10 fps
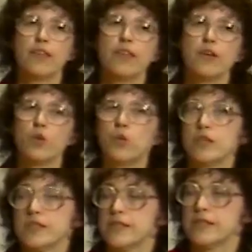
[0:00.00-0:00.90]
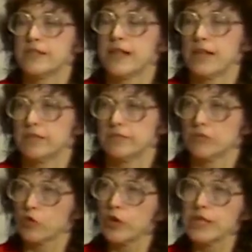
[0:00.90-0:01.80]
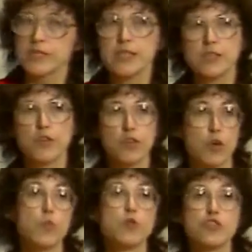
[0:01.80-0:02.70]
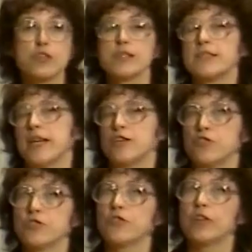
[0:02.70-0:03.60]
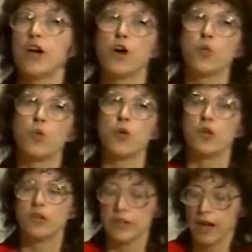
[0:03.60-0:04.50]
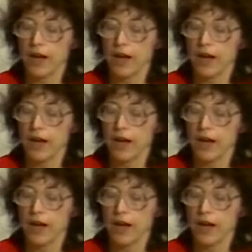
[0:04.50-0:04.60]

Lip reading: There was criticism of the commercialization of the art world.